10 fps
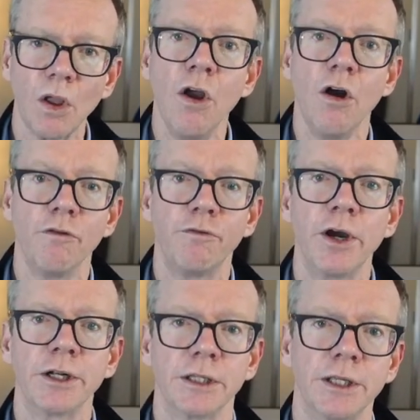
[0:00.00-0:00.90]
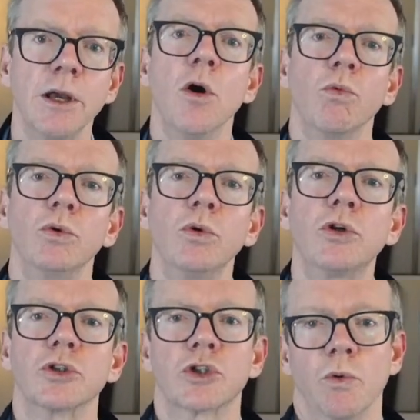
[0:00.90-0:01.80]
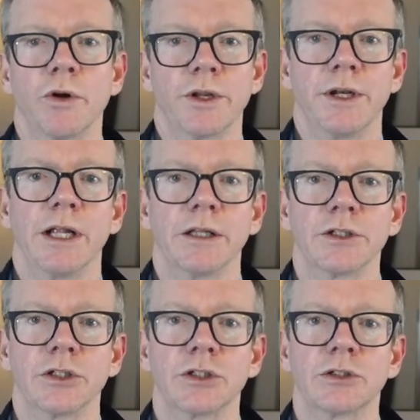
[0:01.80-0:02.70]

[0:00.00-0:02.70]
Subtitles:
Finally, we'll look at SWOT analysis.